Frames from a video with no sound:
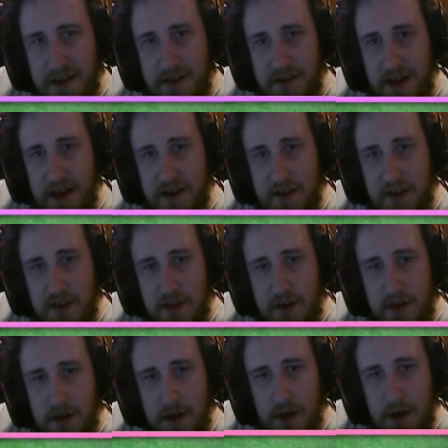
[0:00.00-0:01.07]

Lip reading: G6.